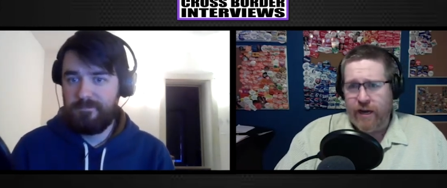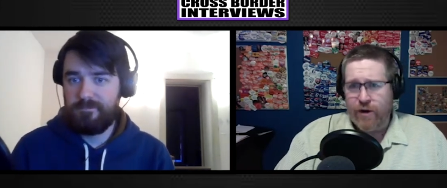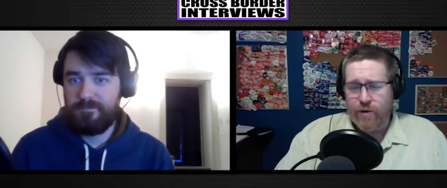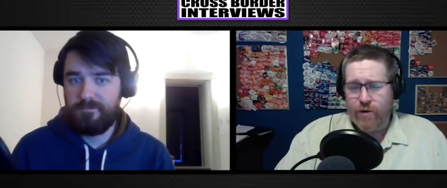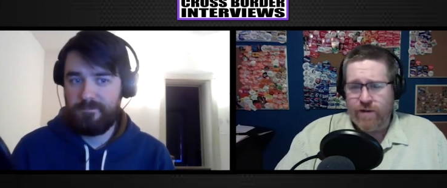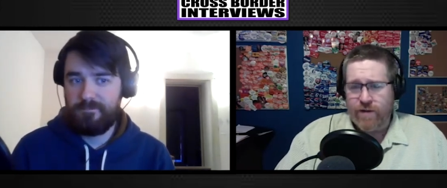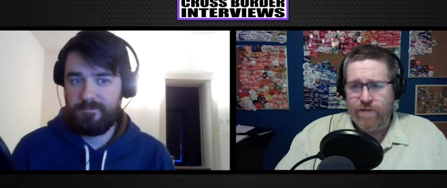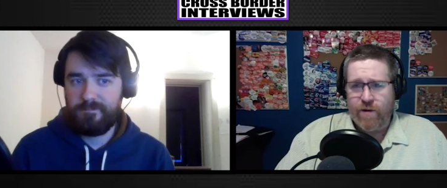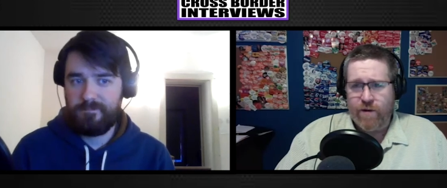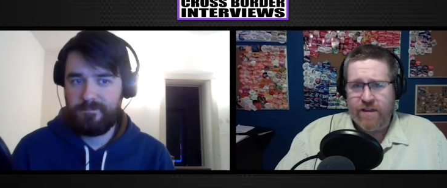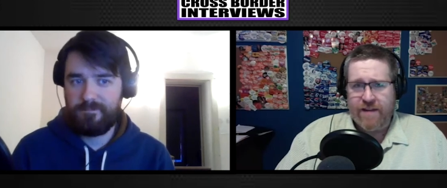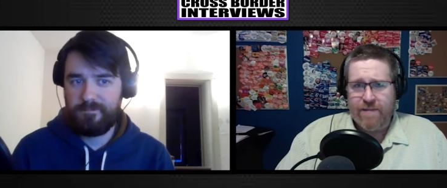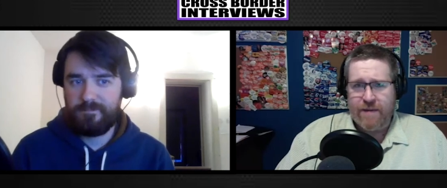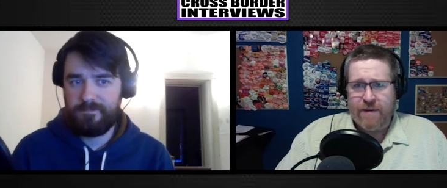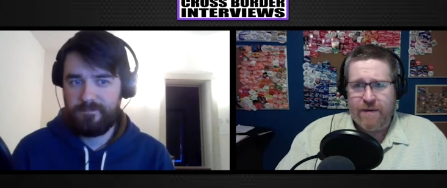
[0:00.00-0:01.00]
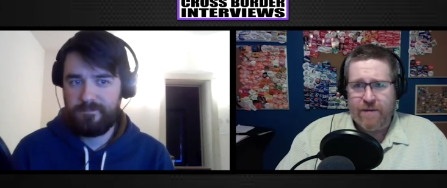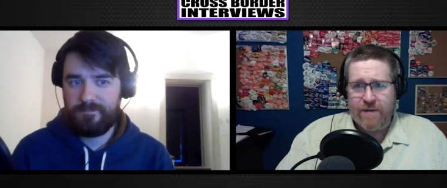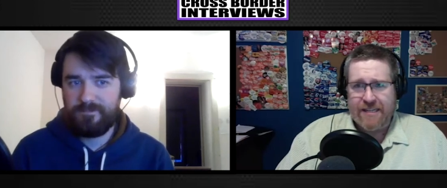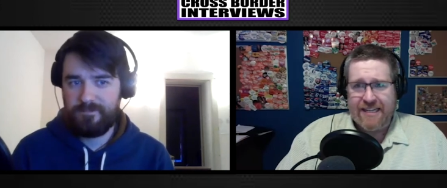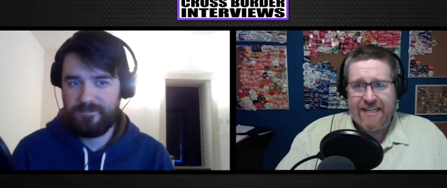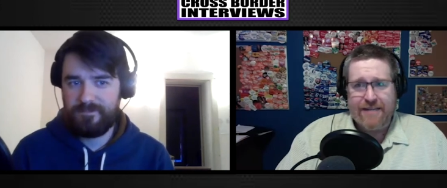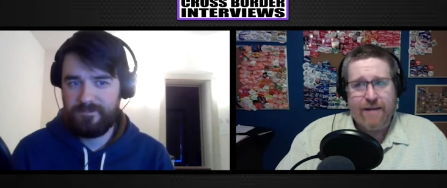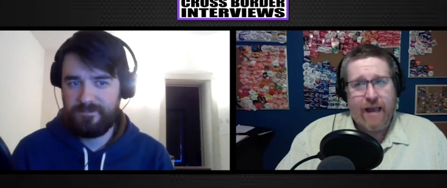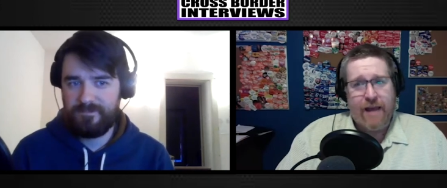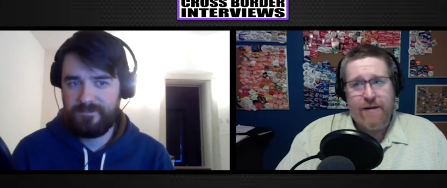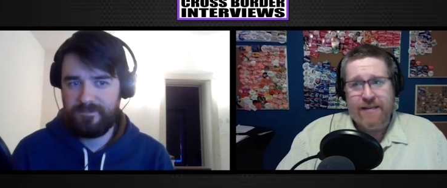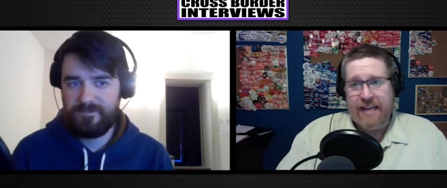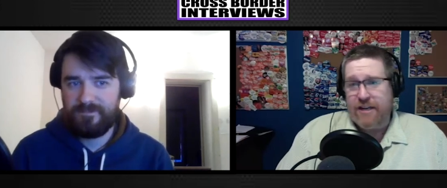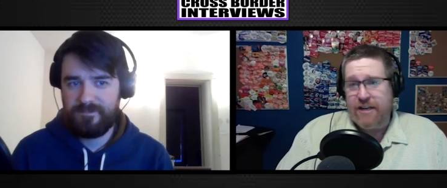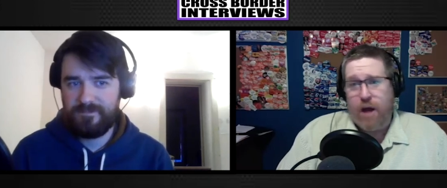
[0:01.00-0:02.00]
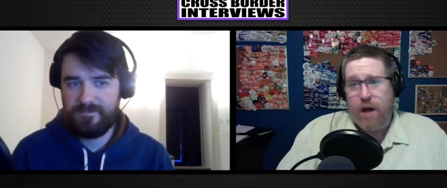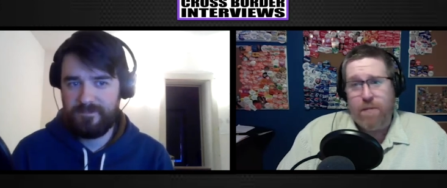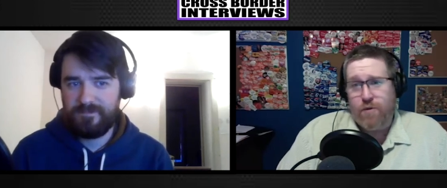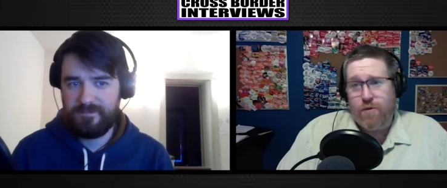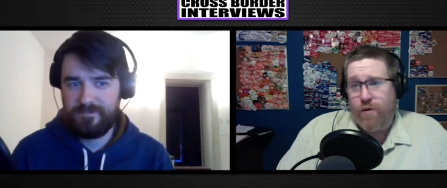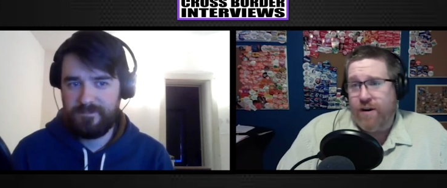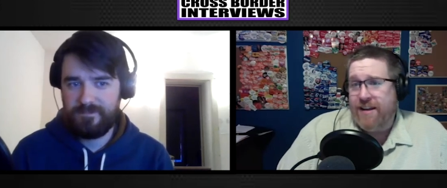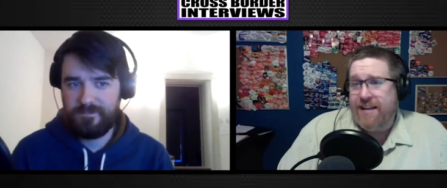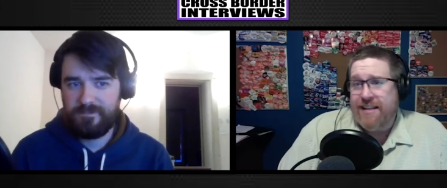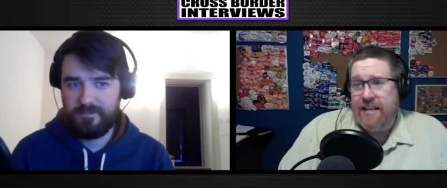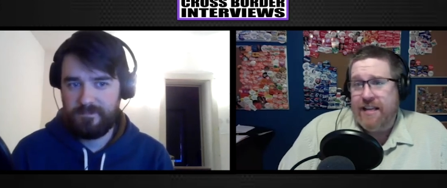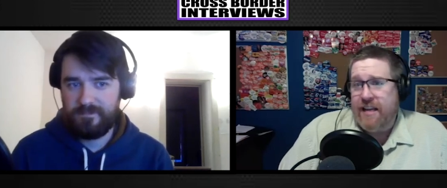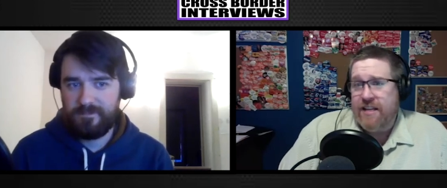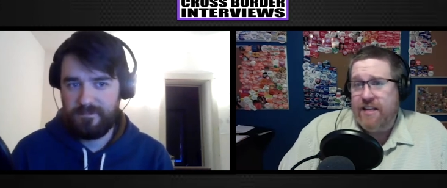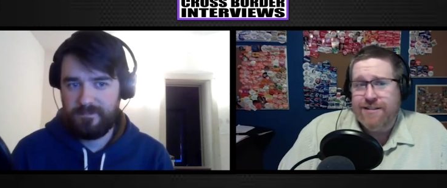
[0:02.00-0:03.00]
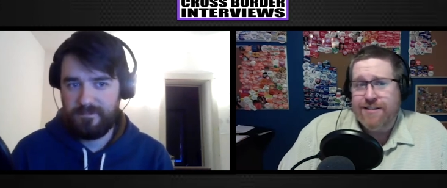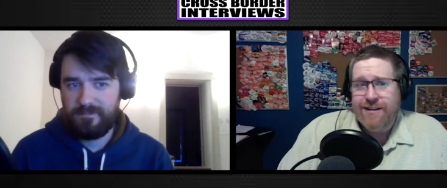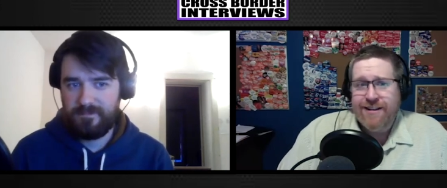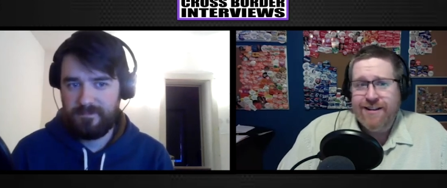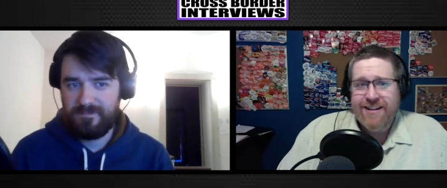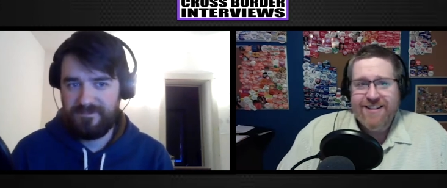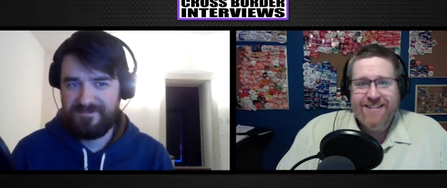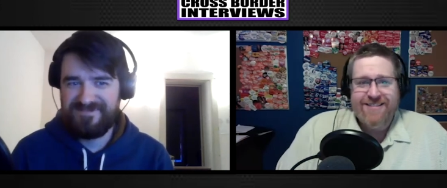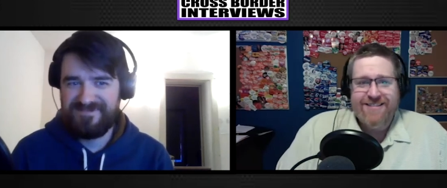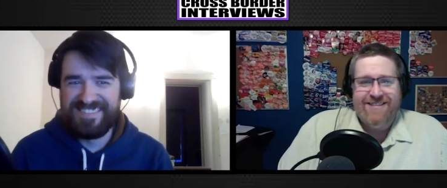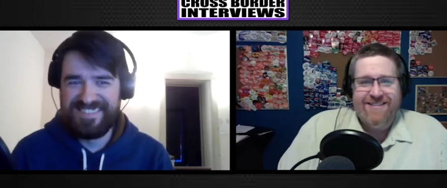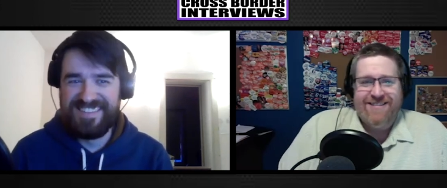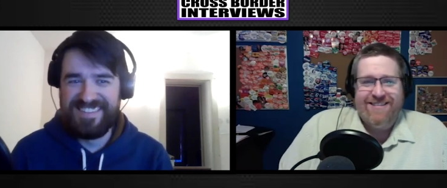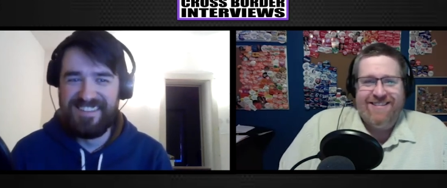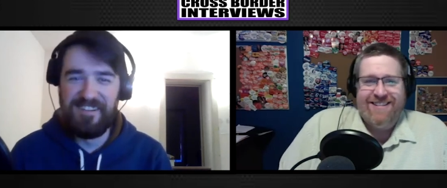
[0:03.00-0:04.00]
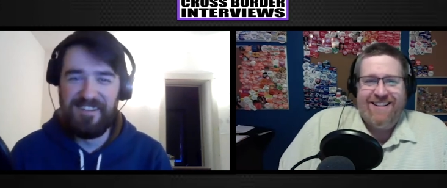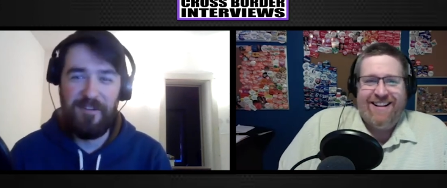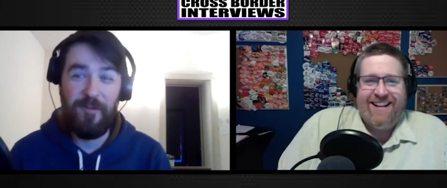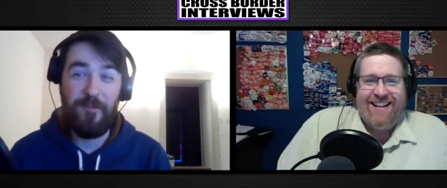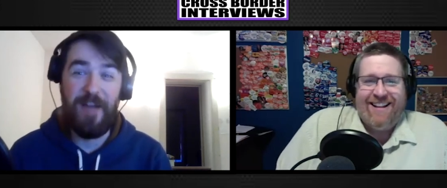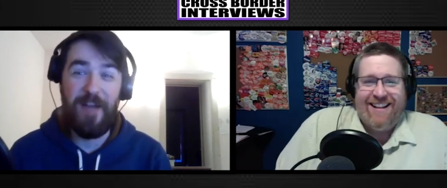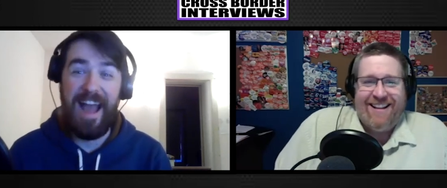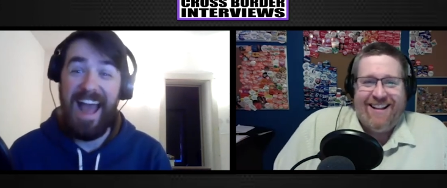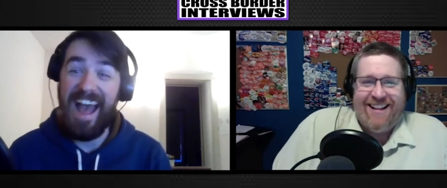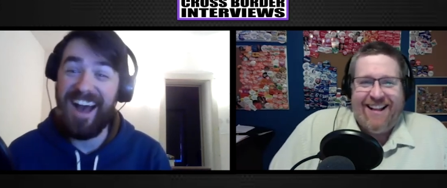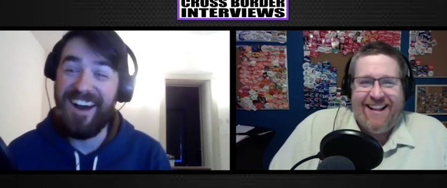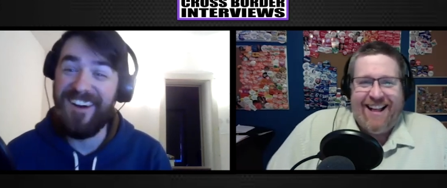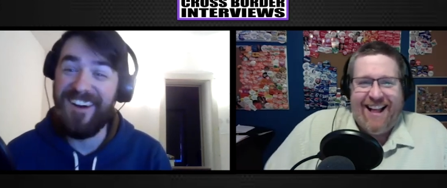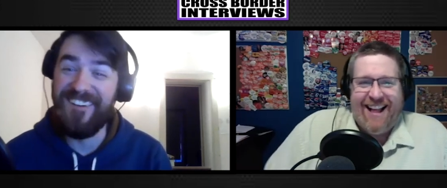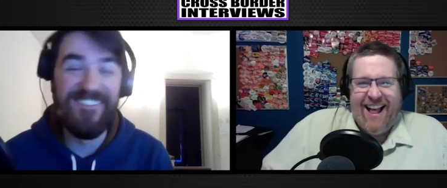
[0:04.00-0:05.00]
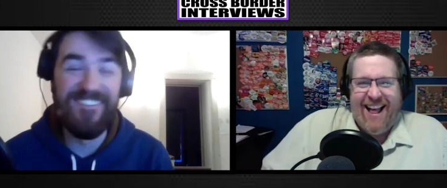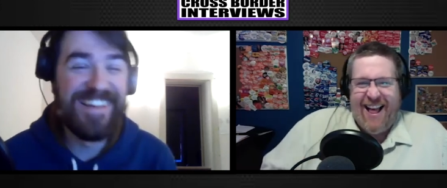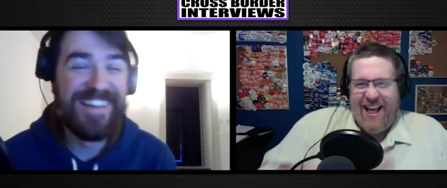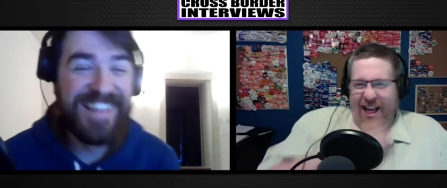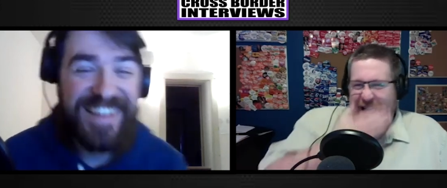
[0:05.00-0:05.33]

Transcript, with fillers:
Speaker 1: or twenty-four that have been released, I'd say top twenty at least.
Speaker 2: Wow.